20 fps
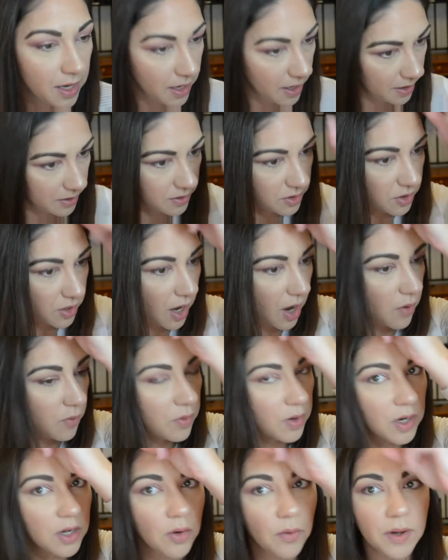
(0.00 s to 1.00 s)
and so now
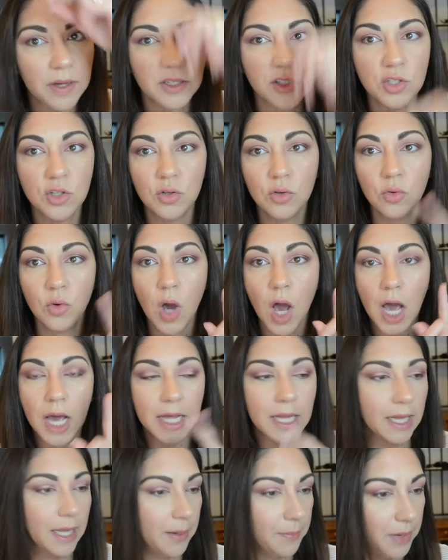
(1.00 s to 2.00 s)
we're going to
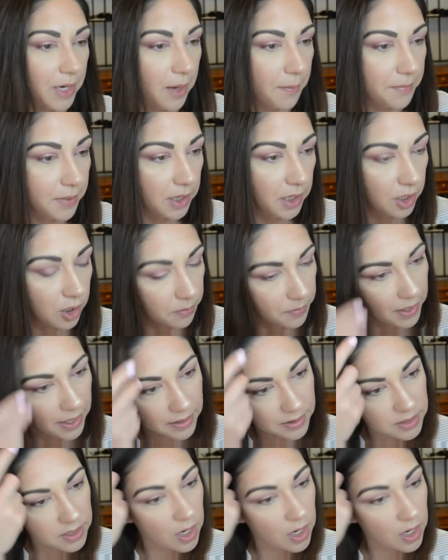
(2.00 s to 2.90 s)
glam it up a little bit.